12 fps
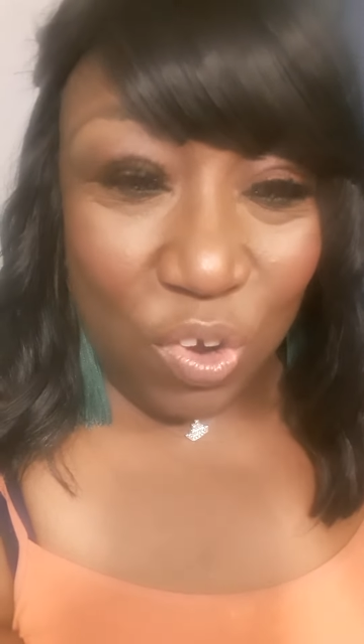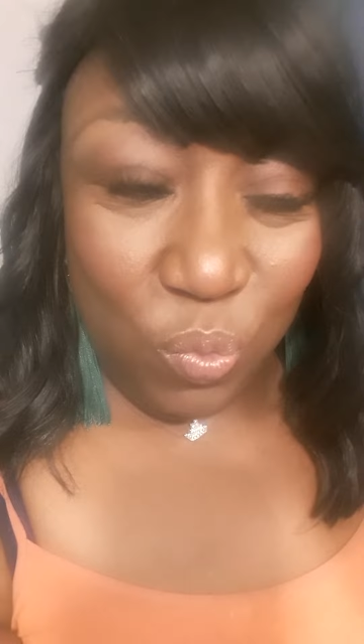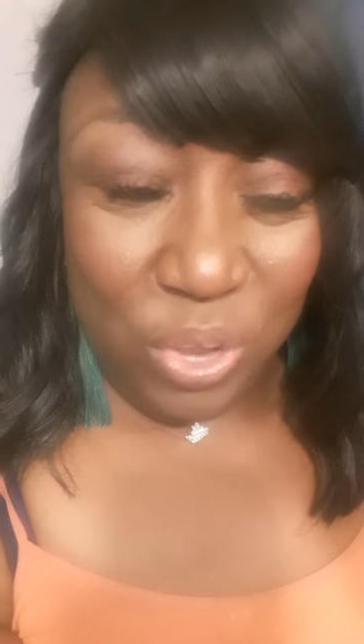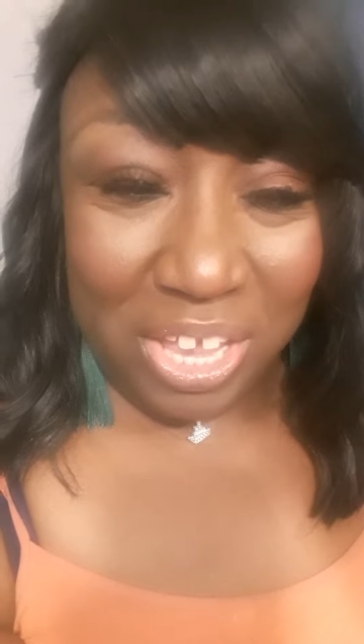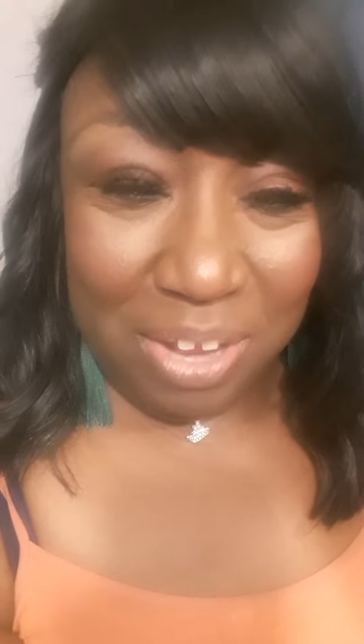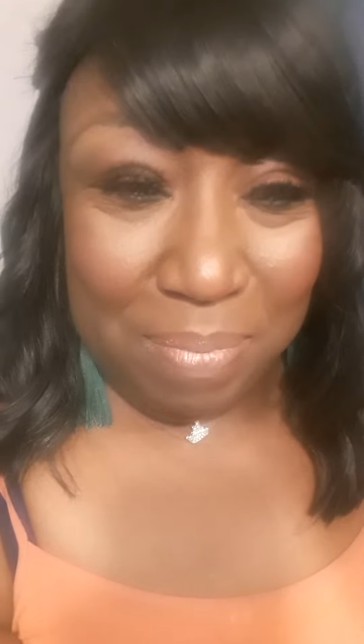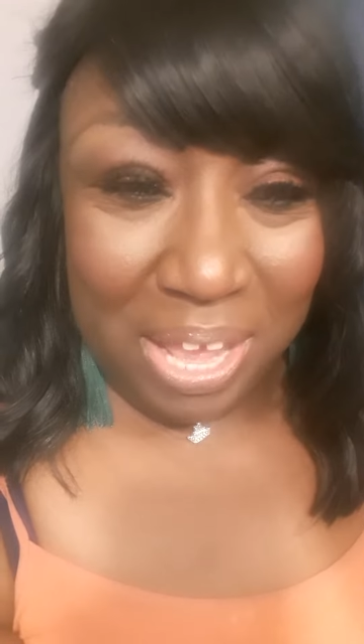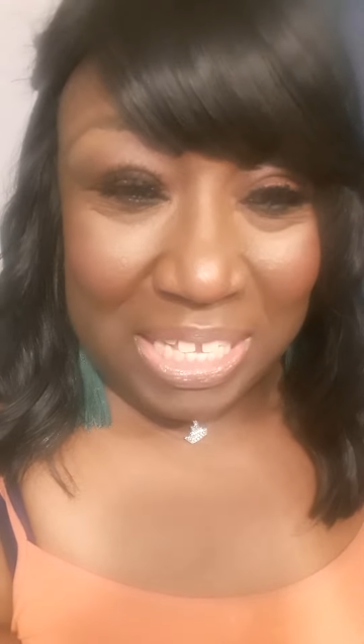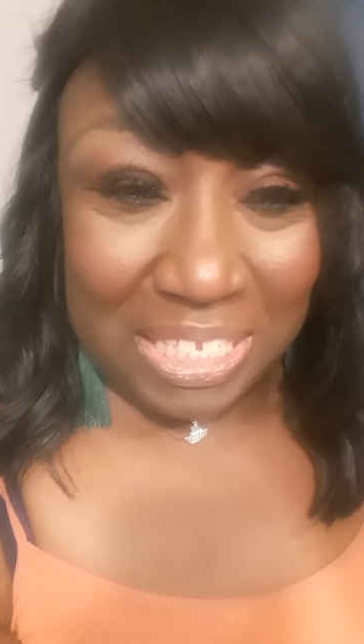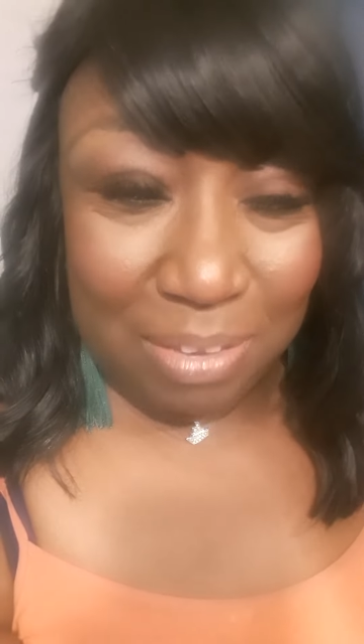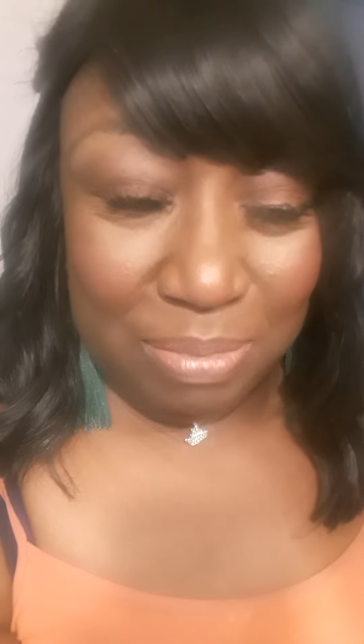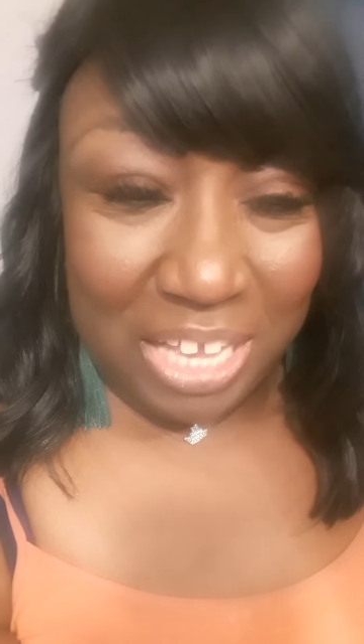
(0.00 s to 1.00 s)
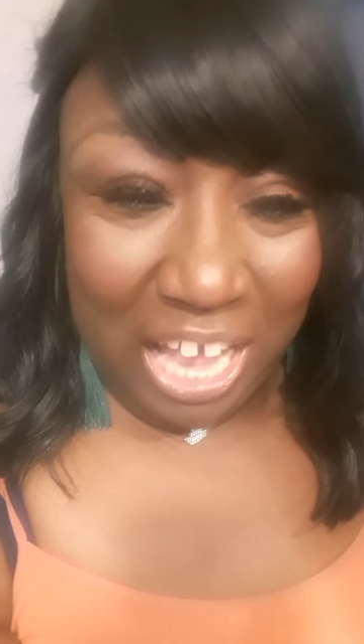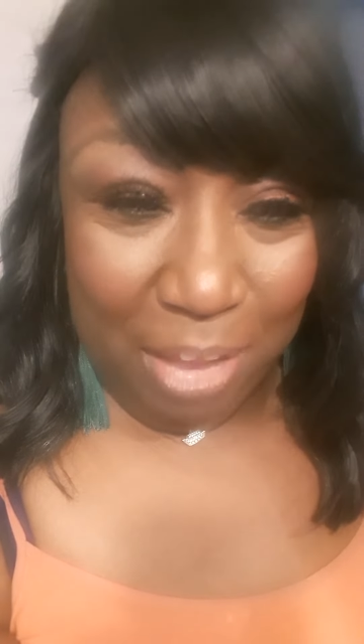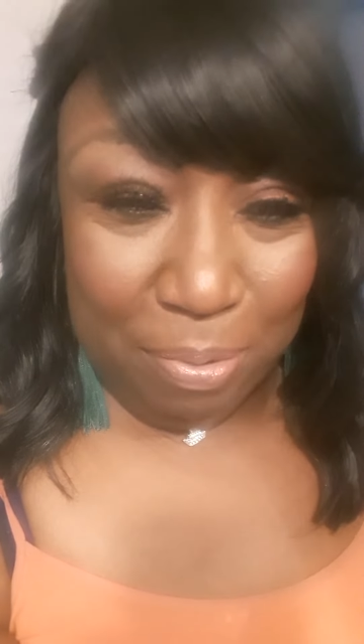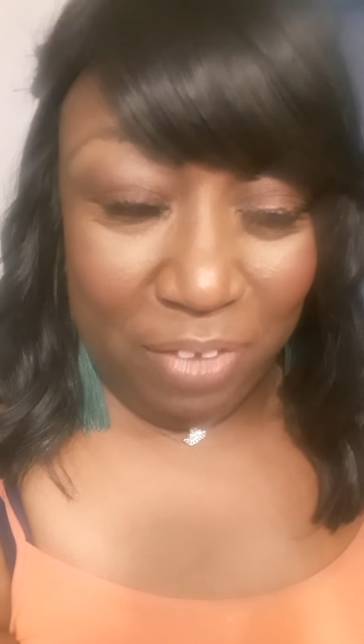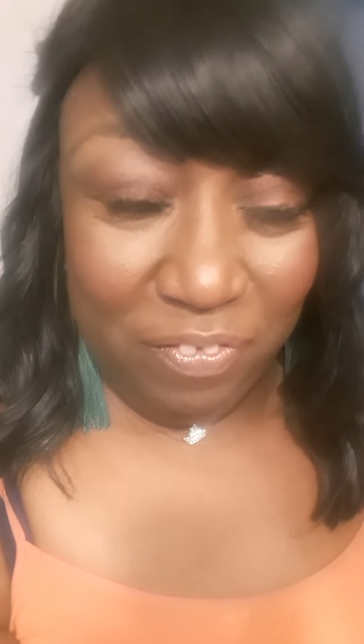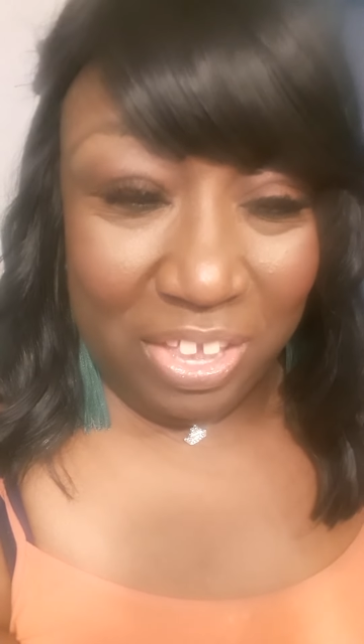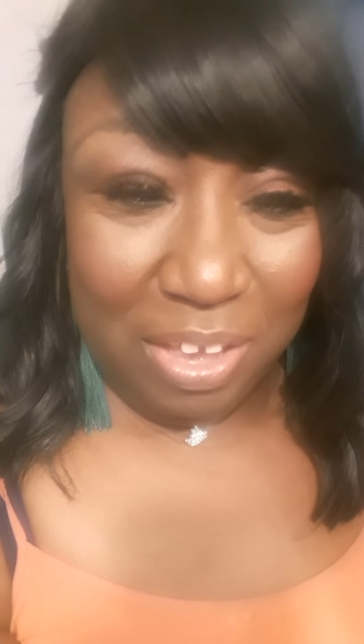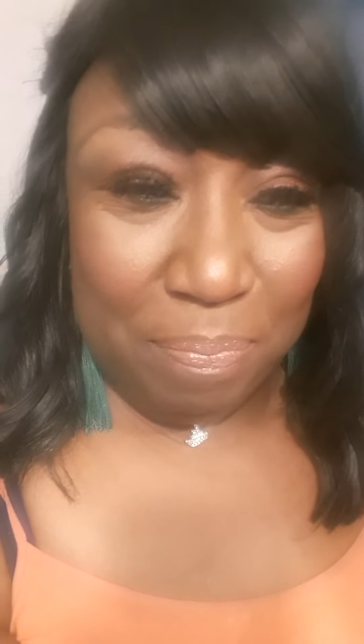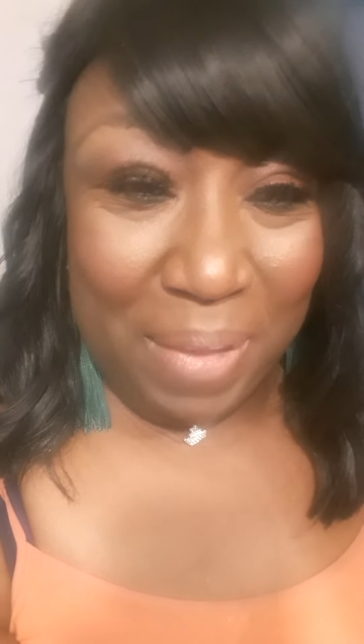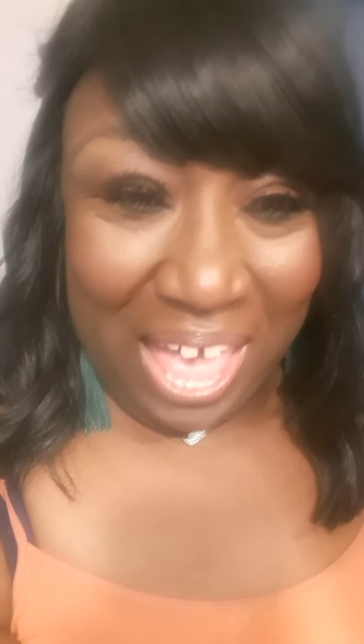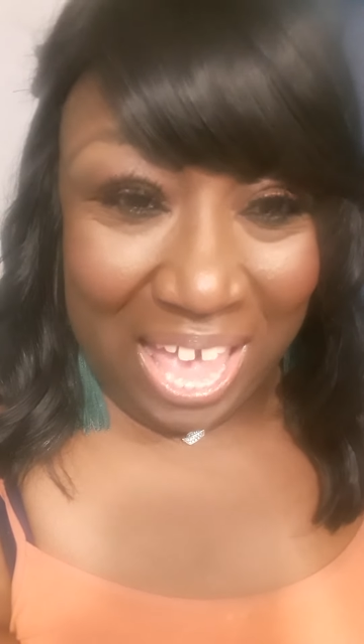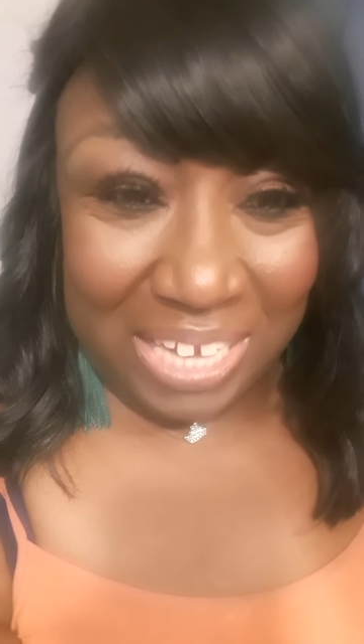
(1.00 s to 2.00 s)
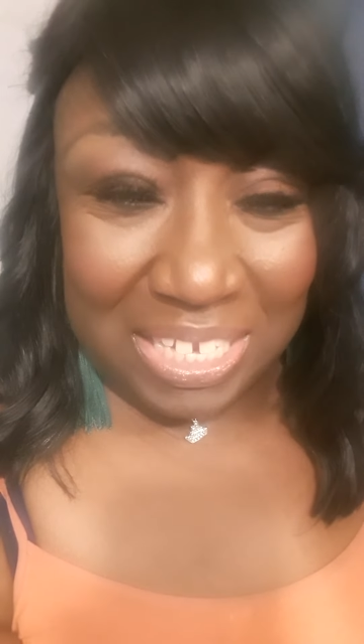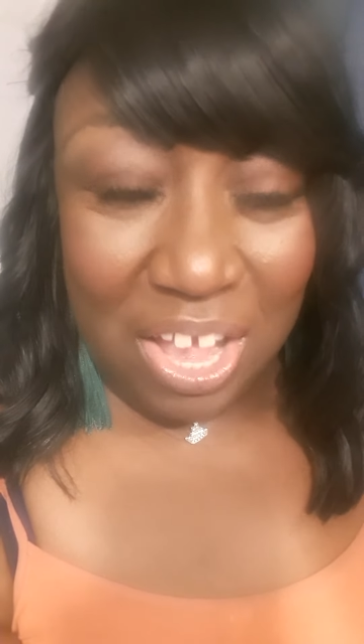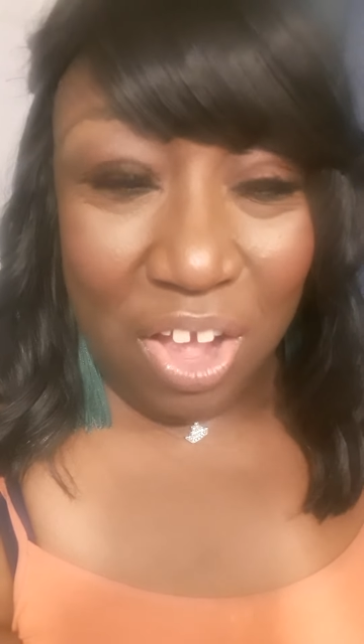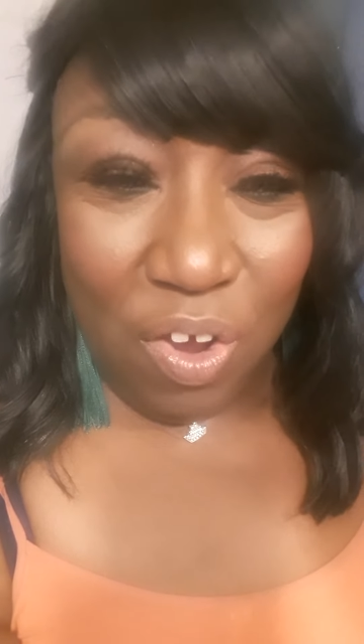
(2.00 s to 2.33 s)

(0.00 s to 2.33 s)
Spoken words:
We can make some type of impact